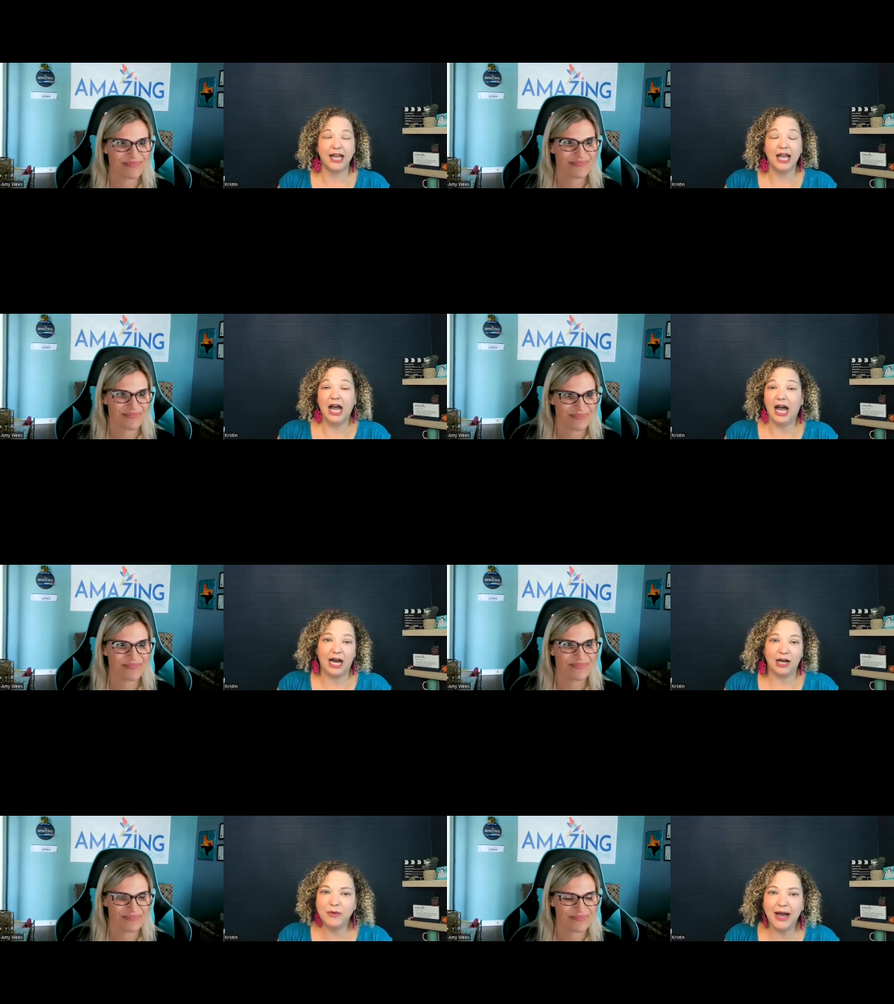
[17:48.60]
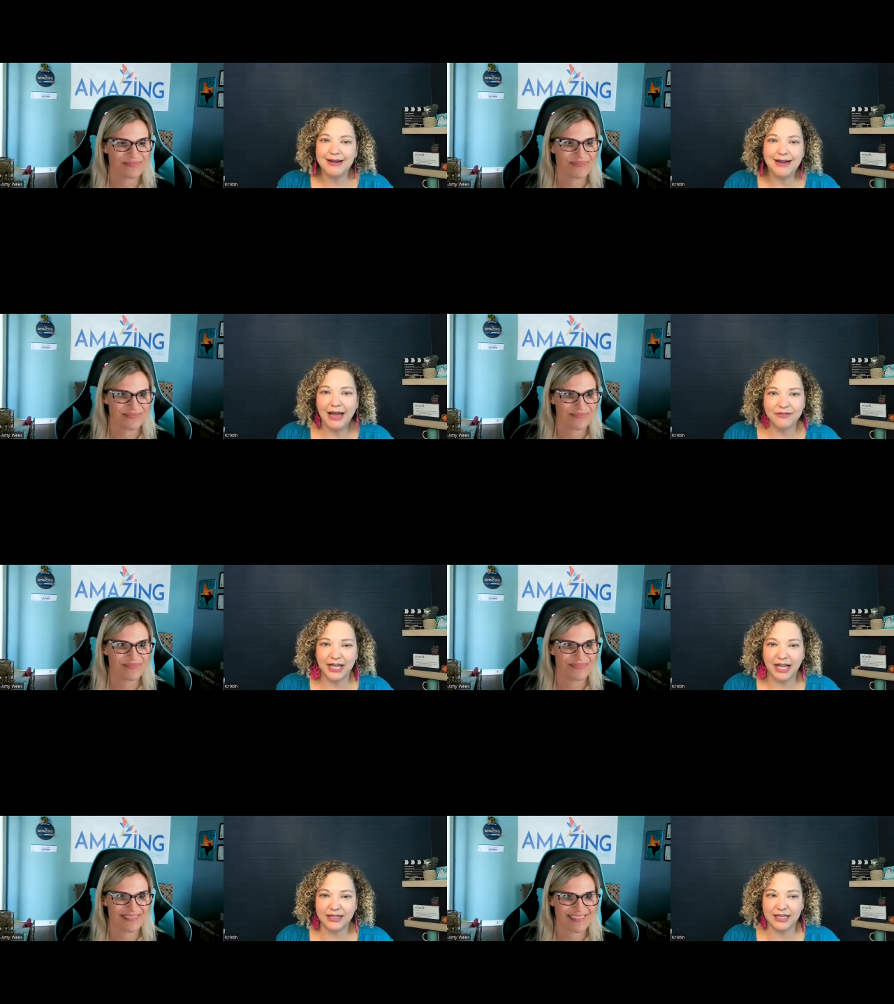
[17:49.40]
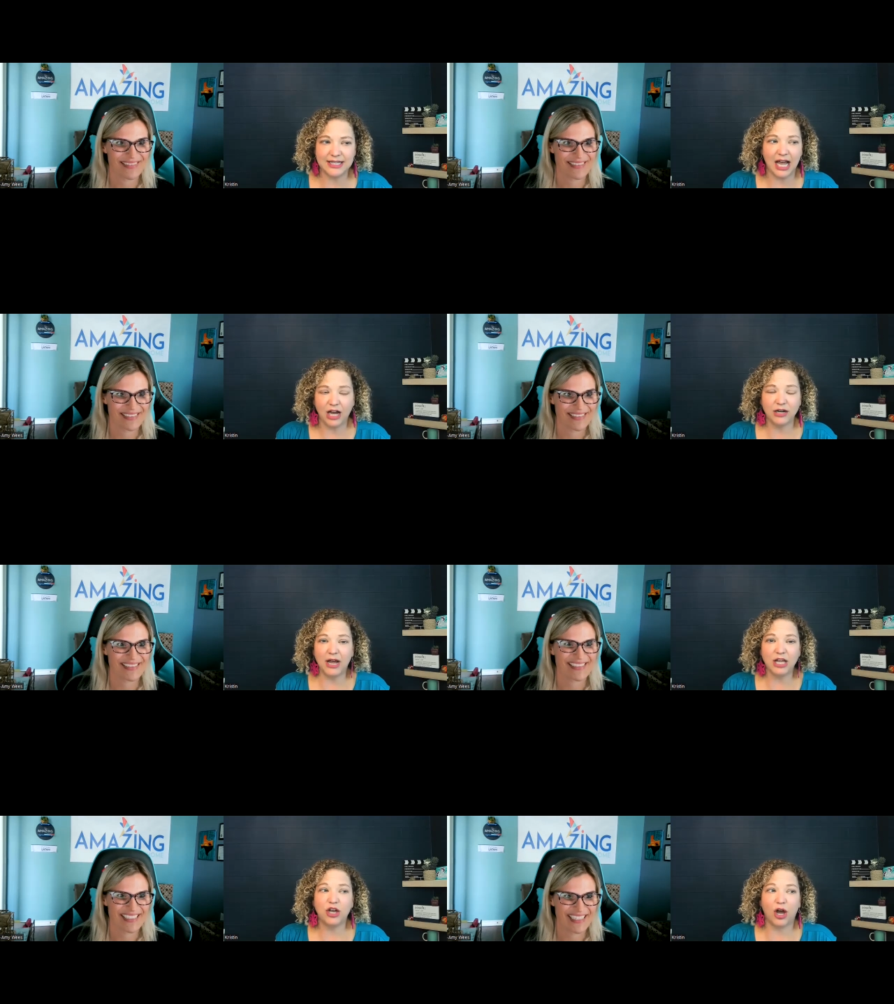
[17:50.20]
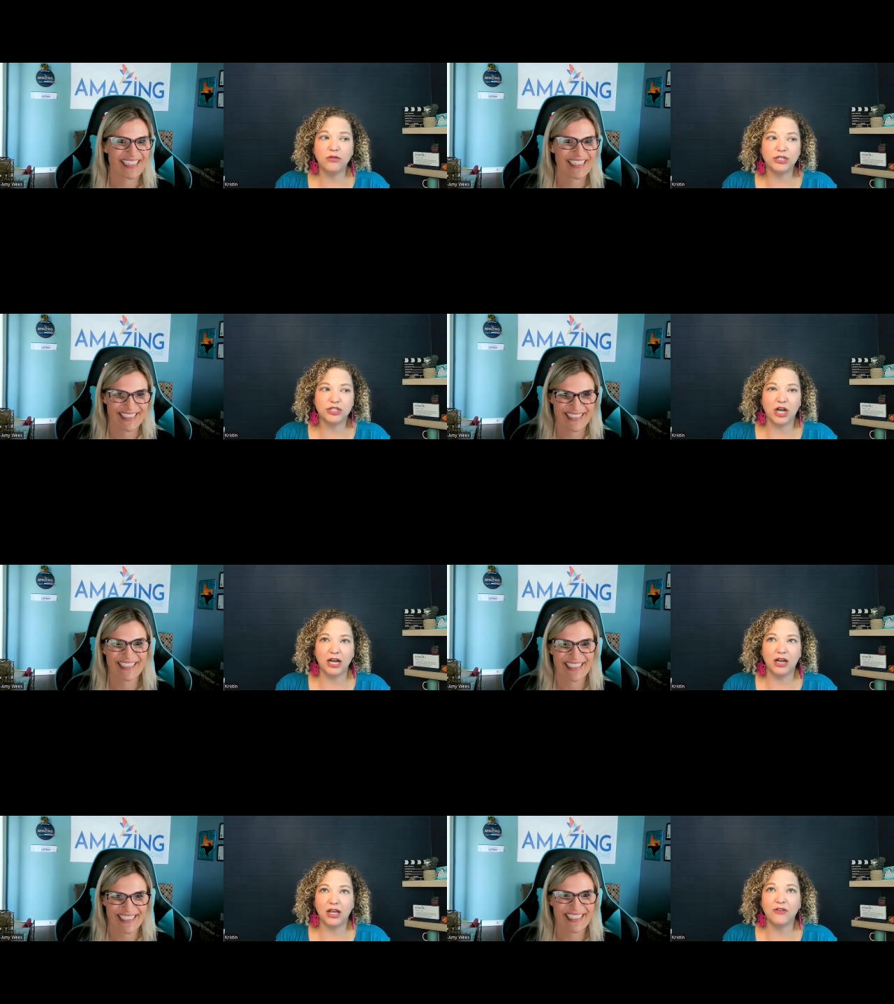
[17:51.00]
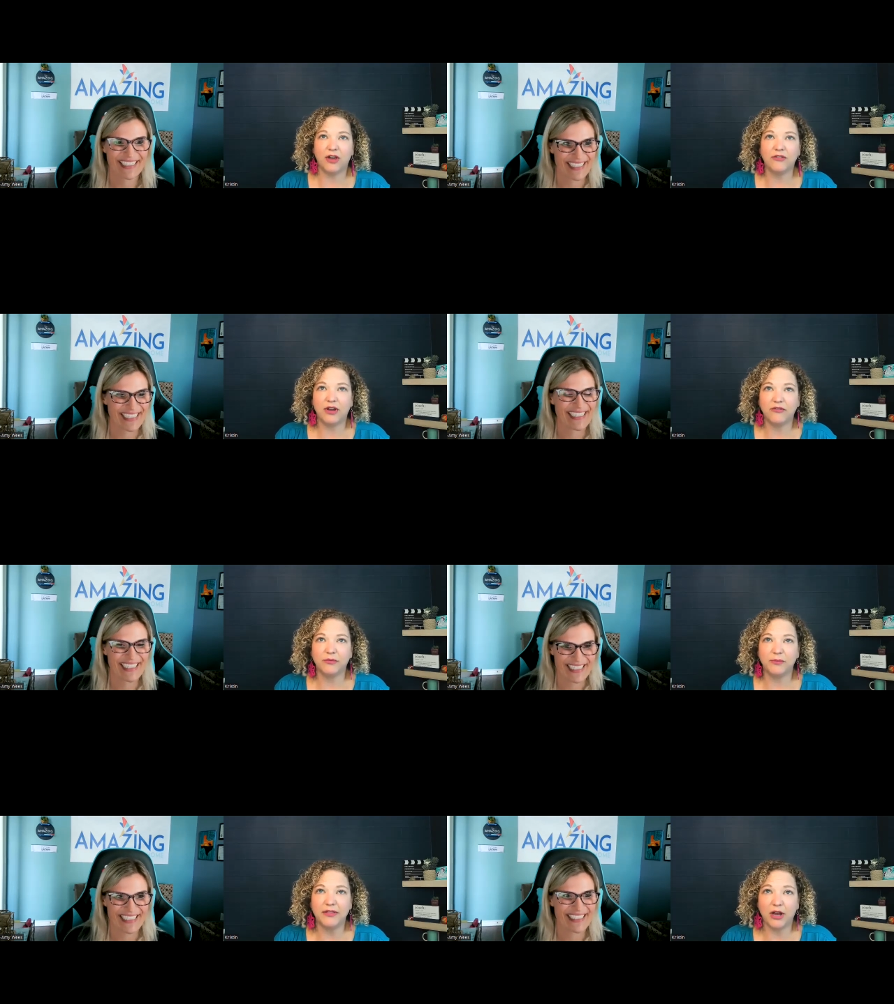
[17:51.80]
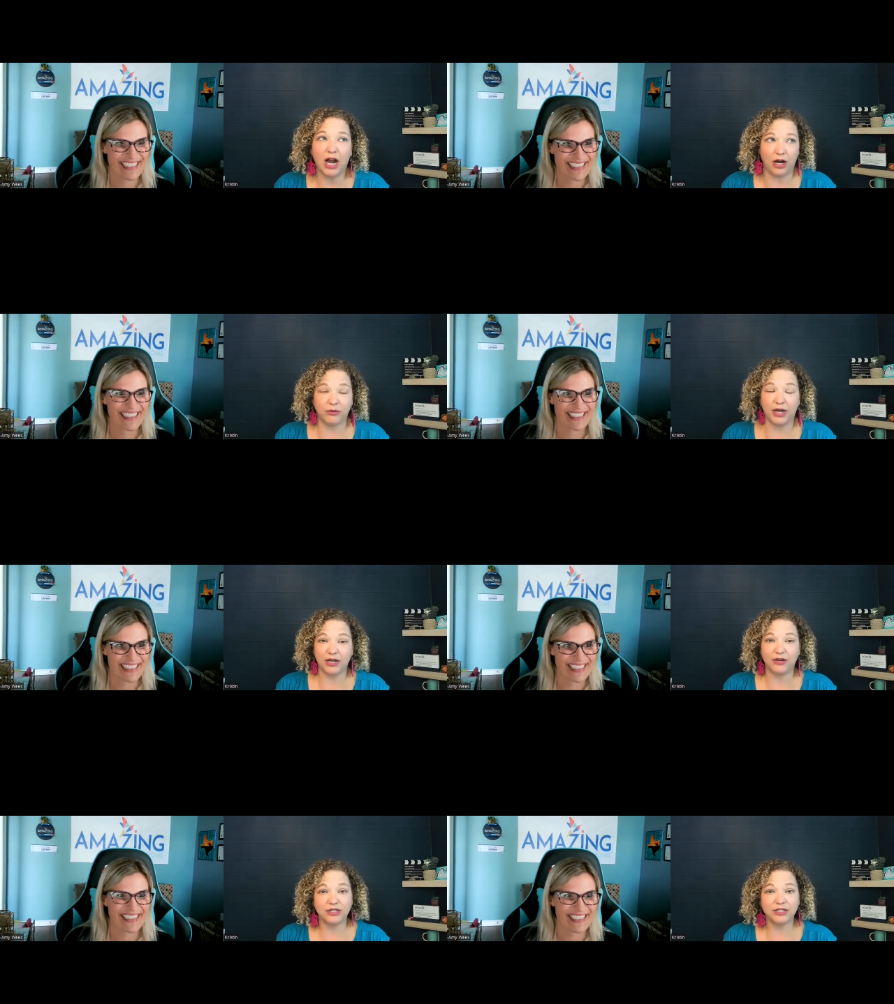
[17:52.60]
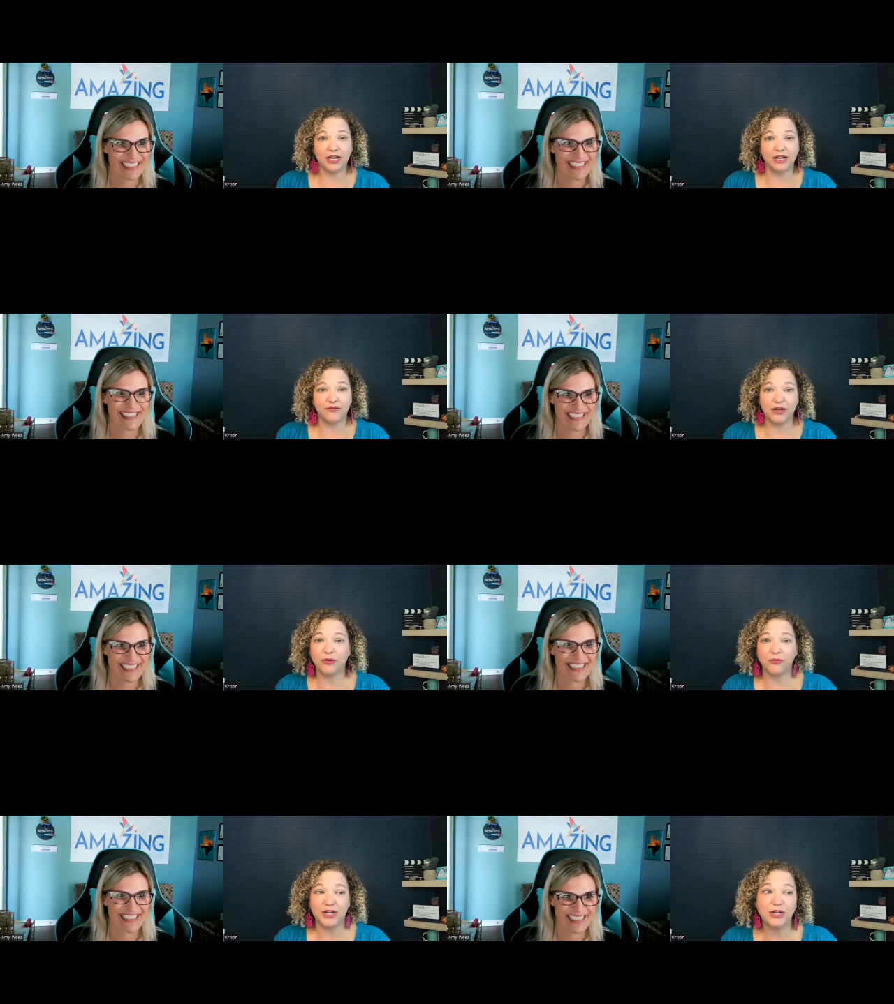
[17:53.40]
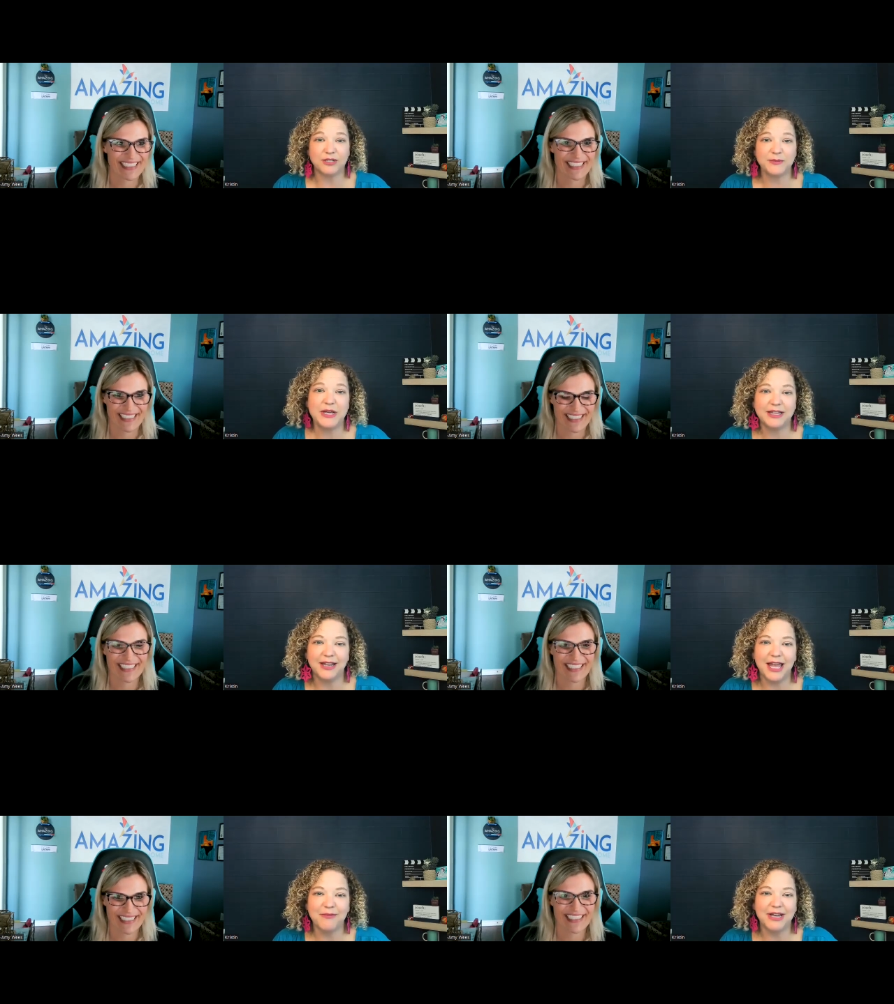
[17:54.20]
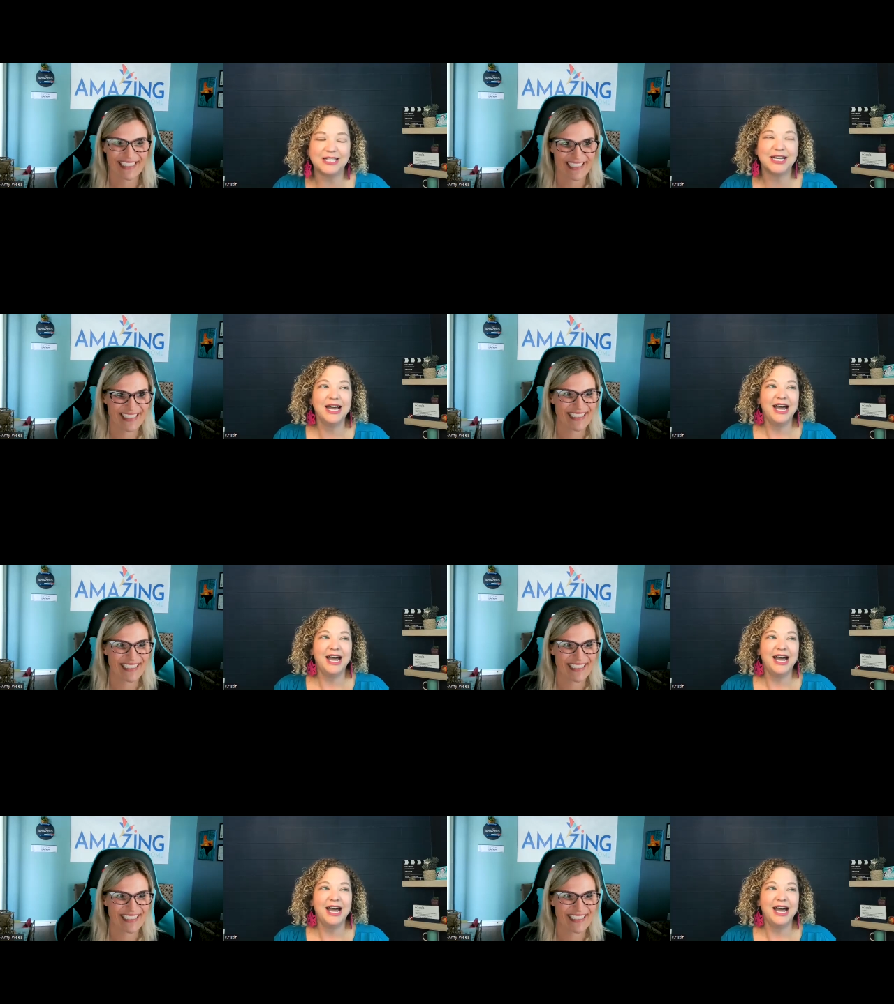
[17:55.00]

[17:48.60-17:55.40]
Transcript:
Speaker 1: like, how do I navigate this? How do I go to China if I've never been there? How do I go to China if I don't read or speak the language?